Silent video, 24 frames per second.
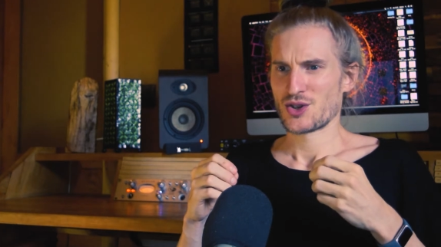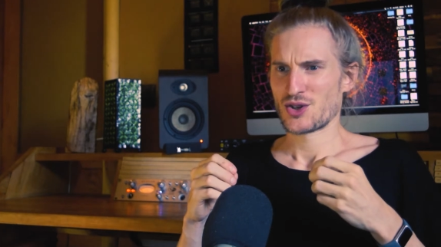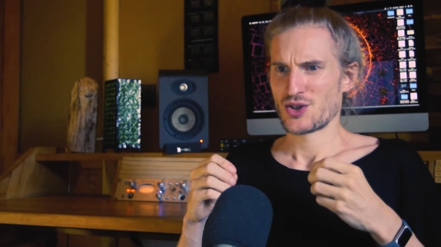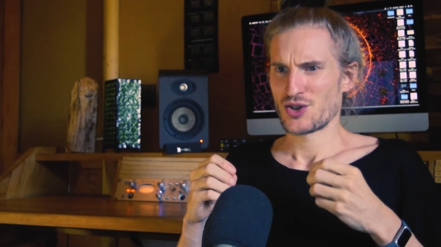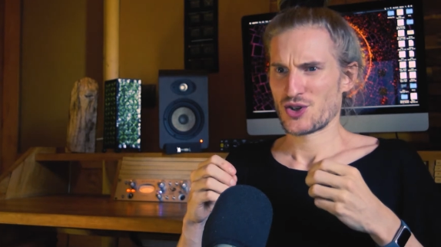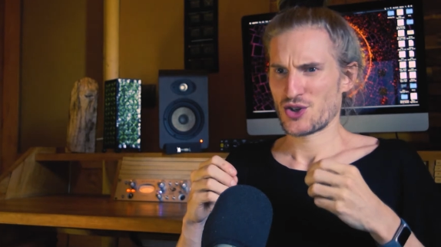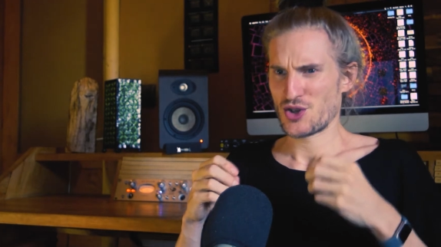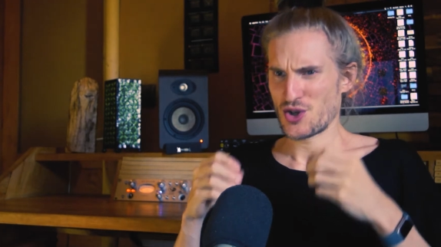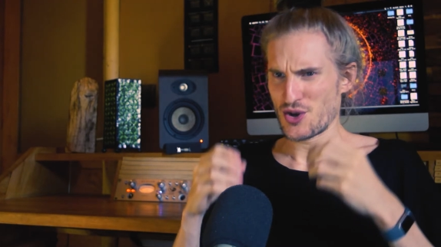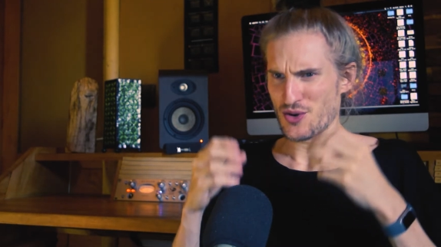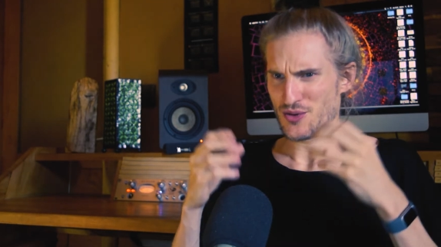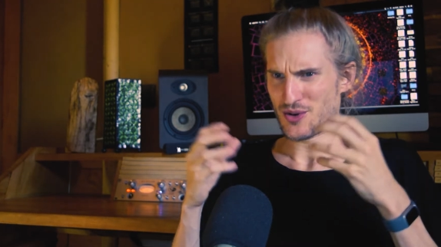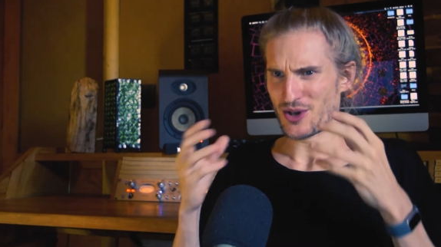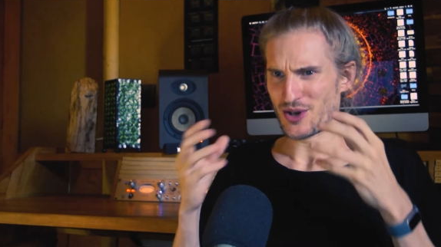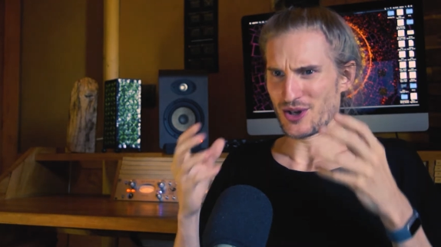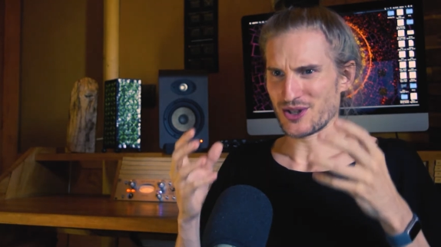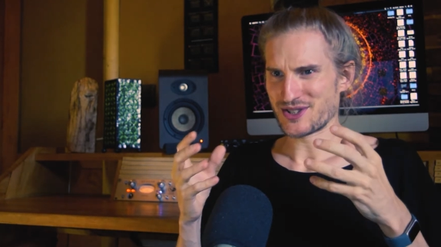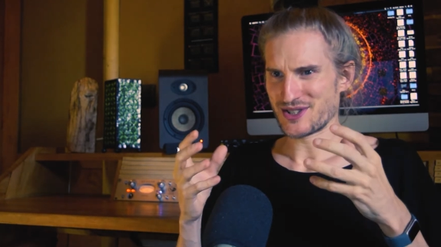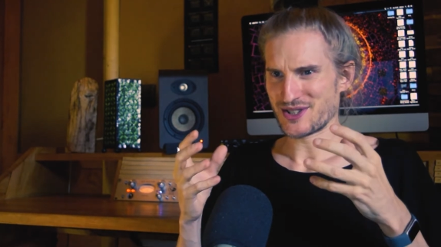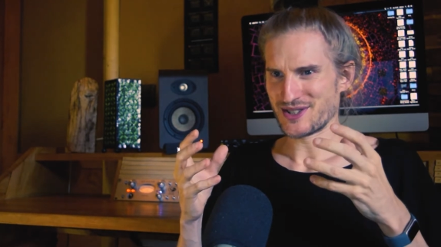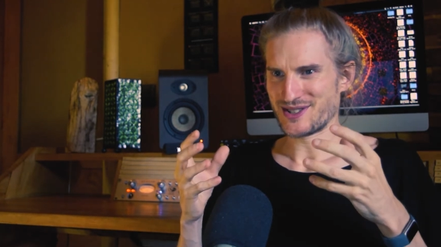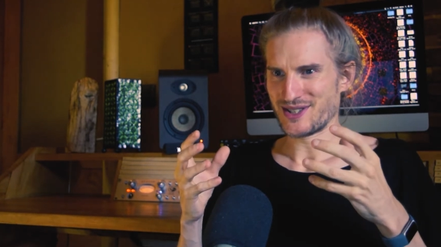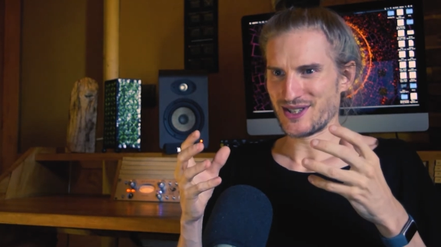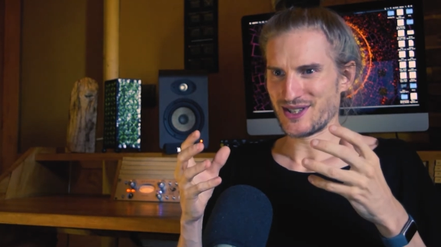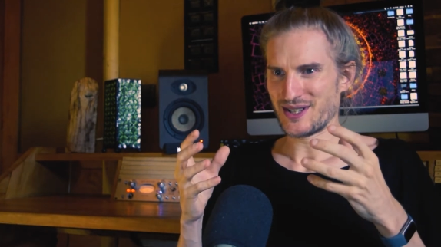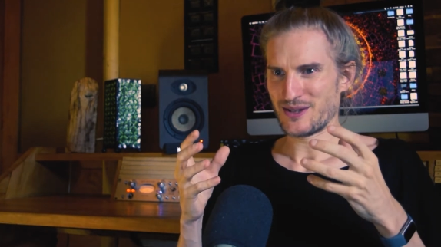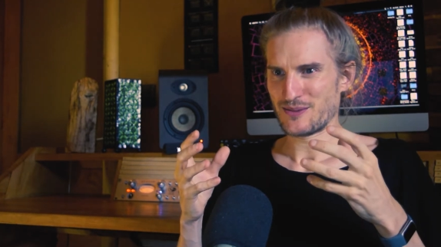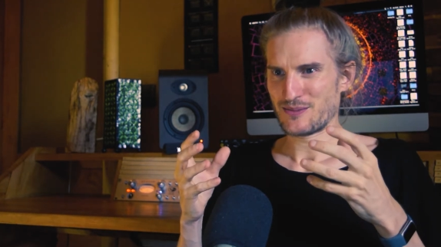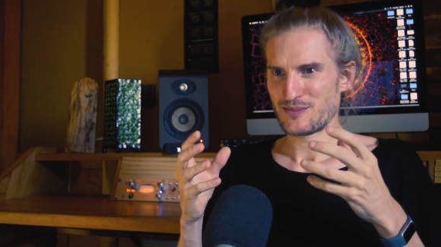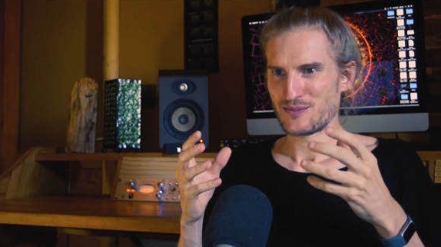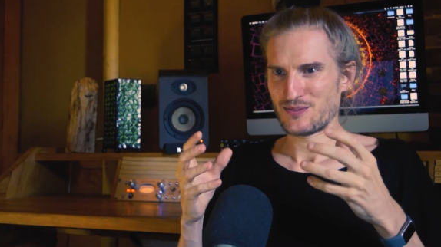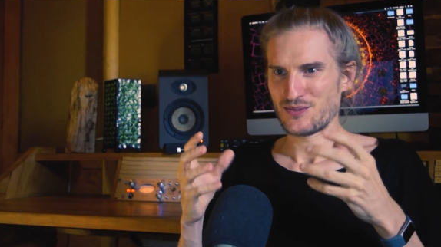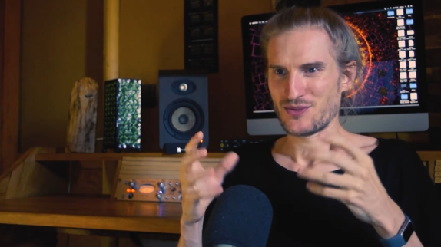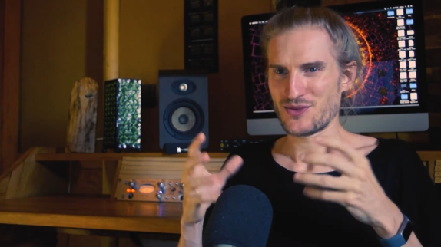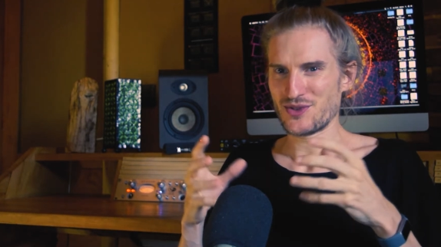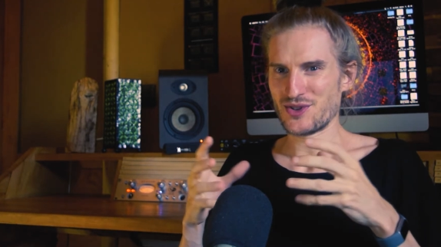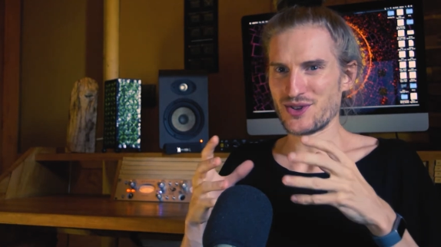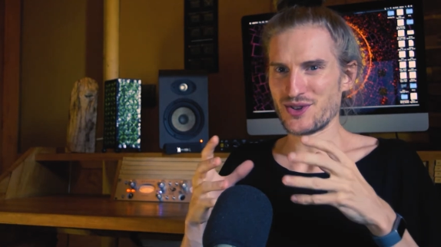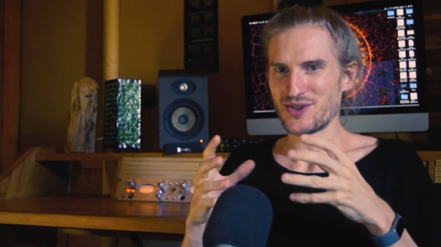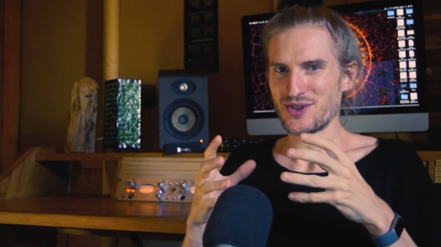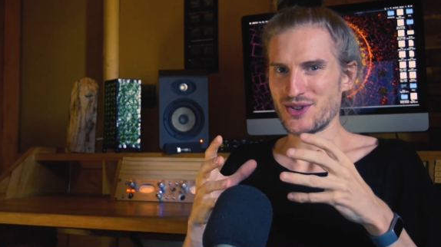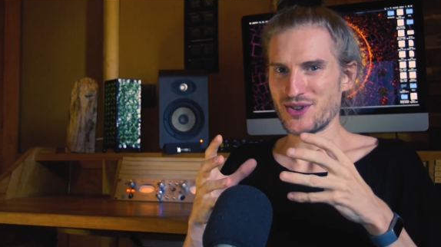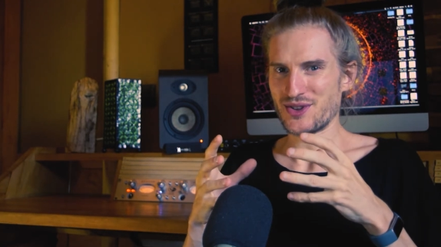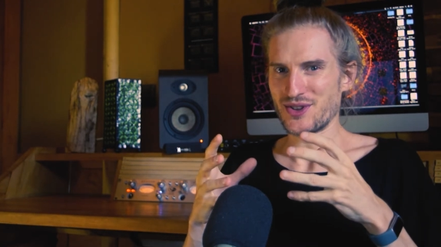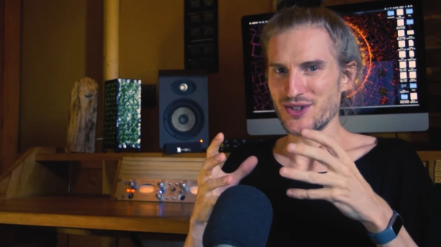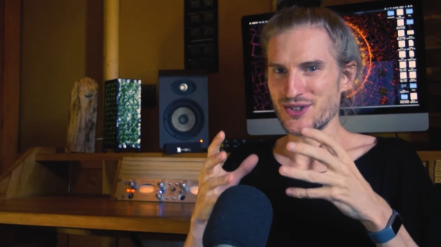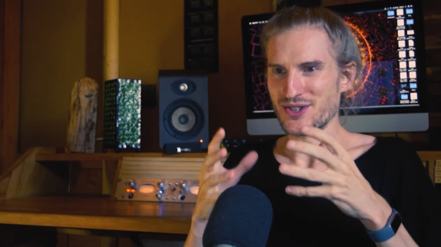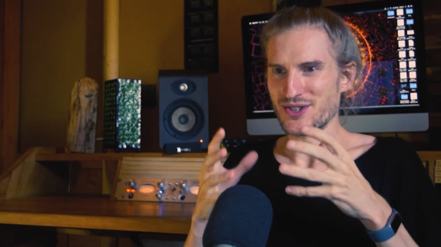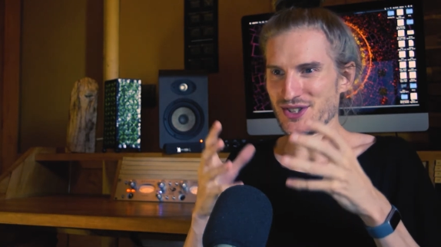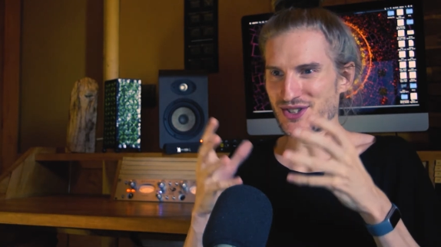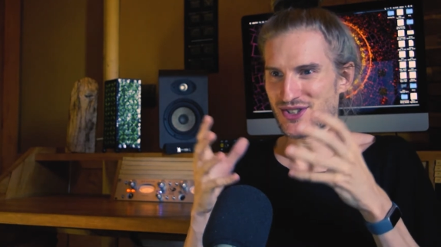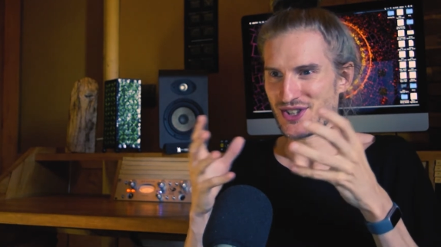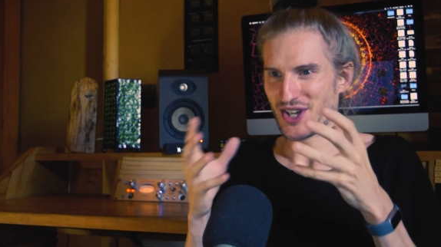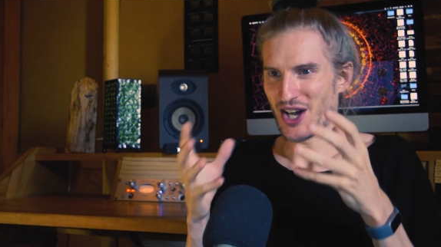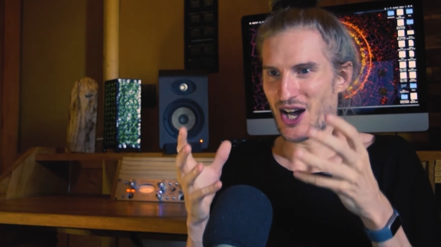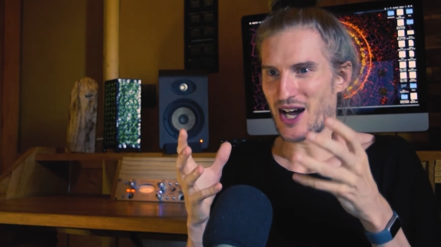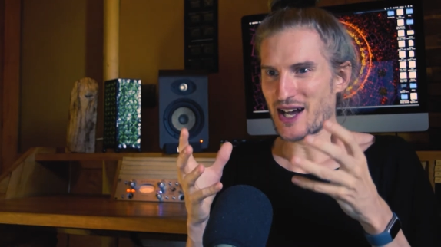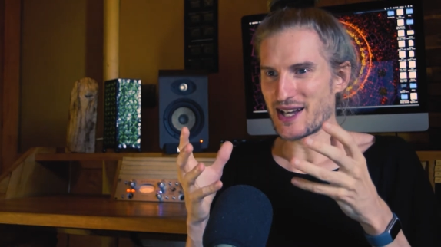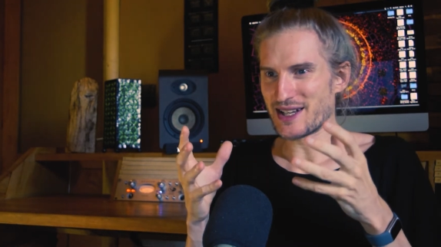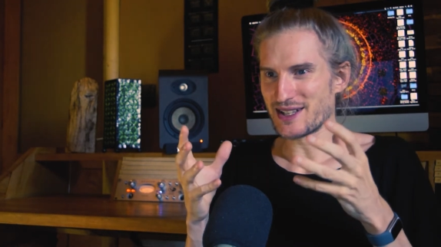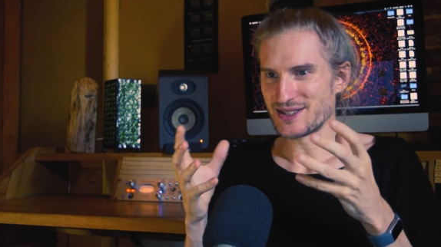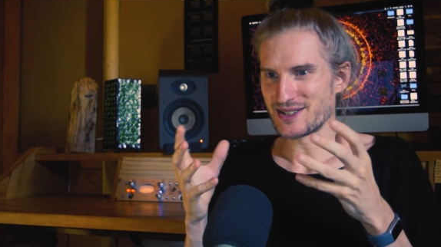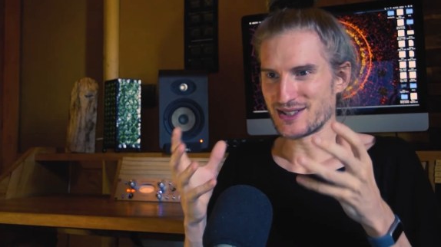Curiosity, the desire